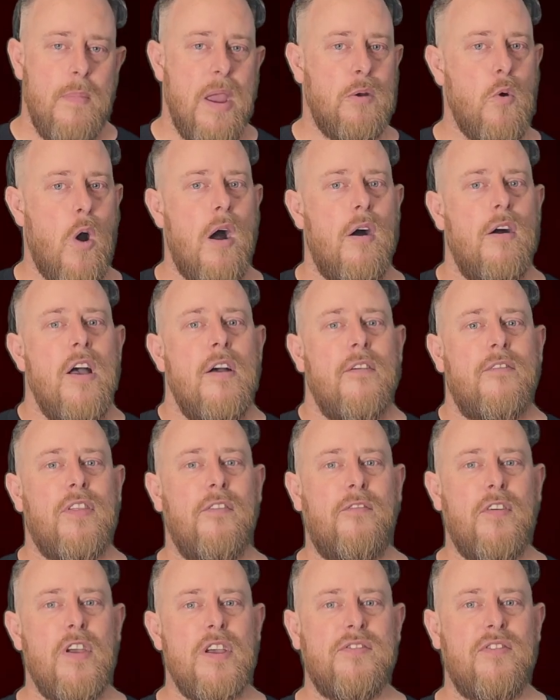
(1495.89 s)
Meanwhile,
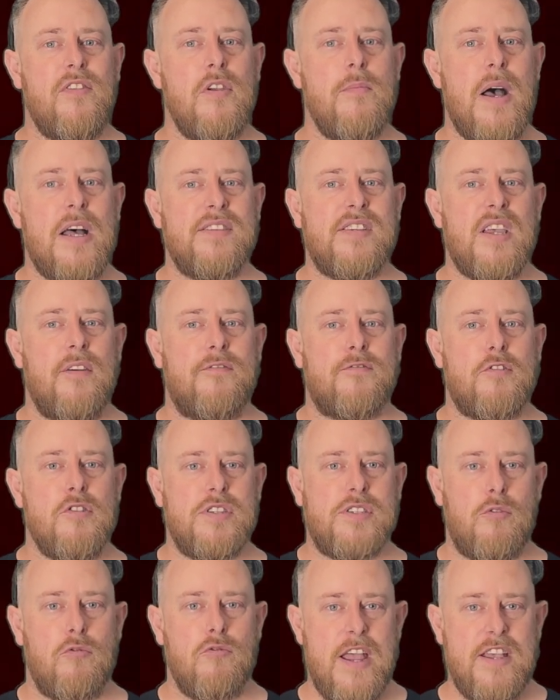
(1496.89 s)
for the first few months
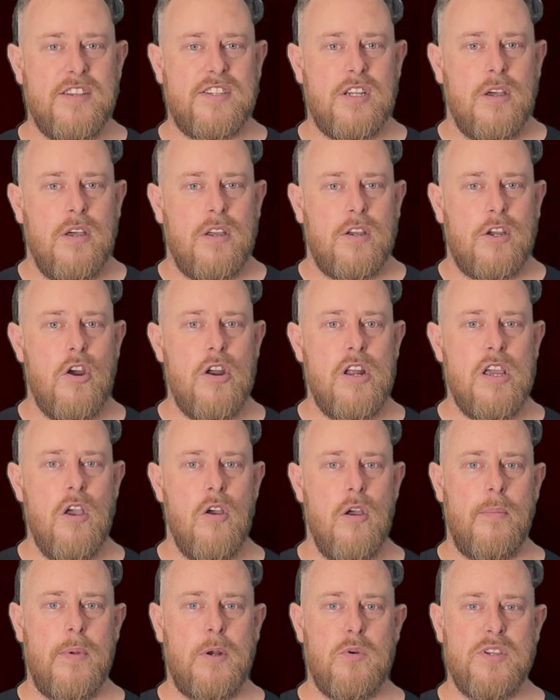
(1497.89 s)
after his arrest,
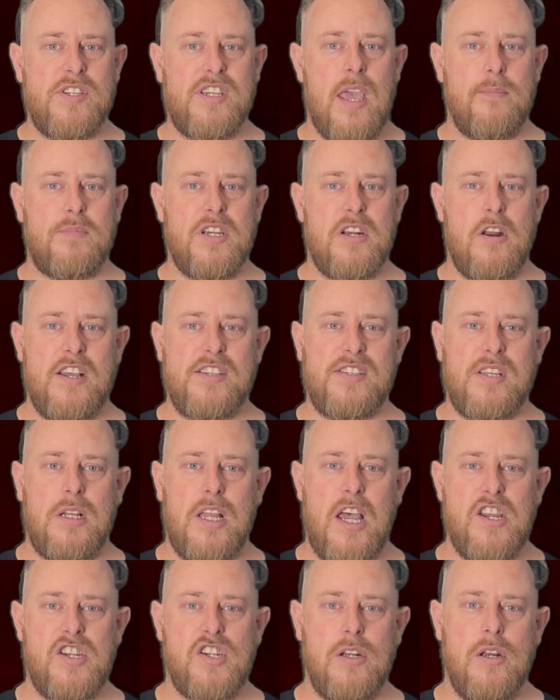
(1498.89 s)
Codey Herrmann was kept in
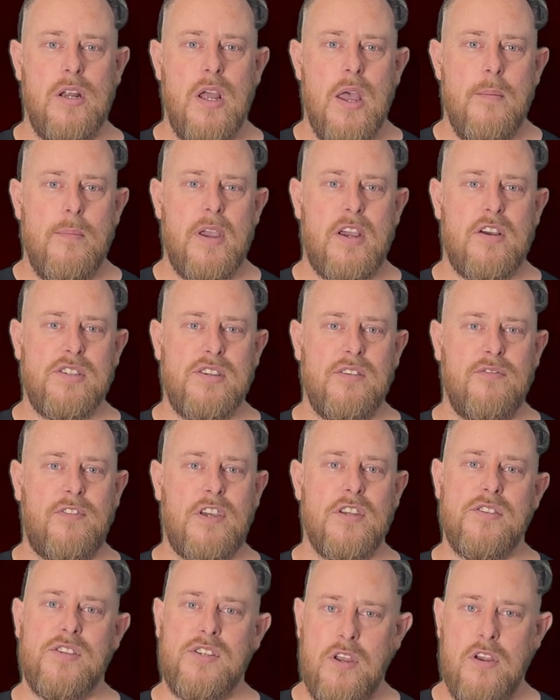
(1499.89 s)
isolation because
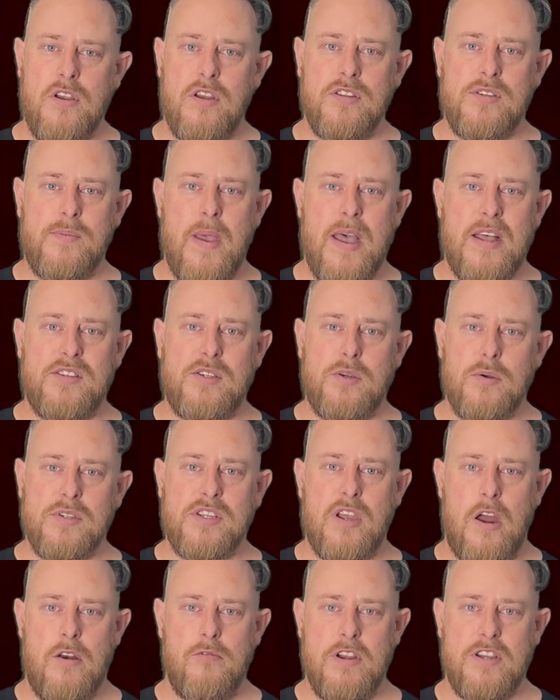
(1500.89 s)
of concerns about
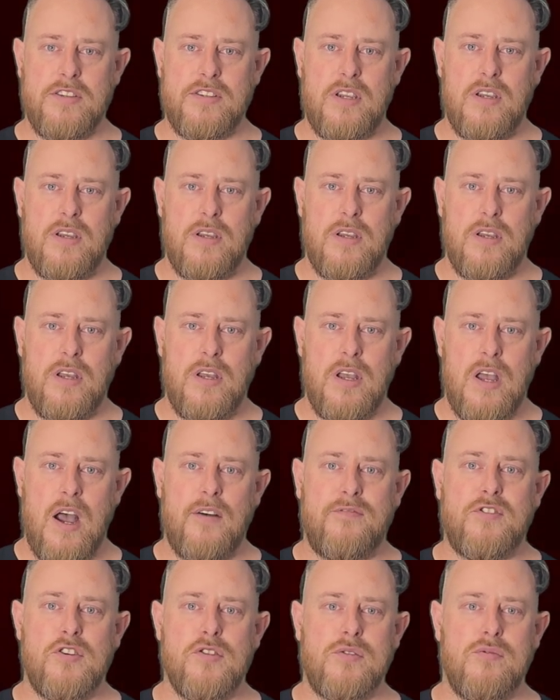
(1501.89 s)
suicide risk.
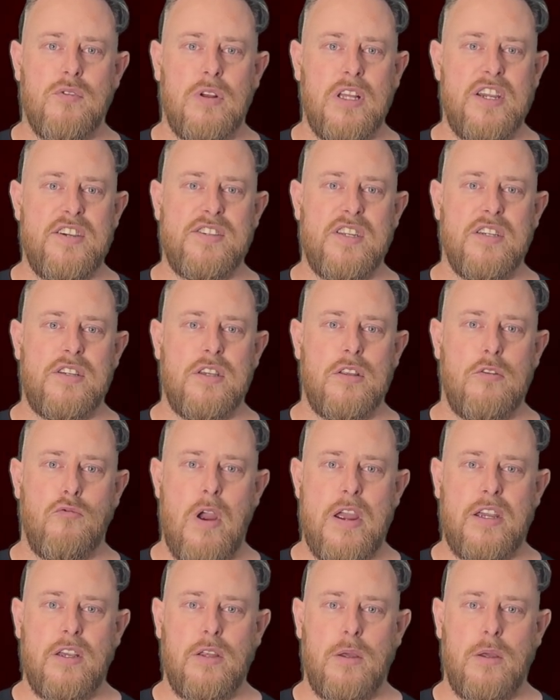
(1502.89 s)
After his release into the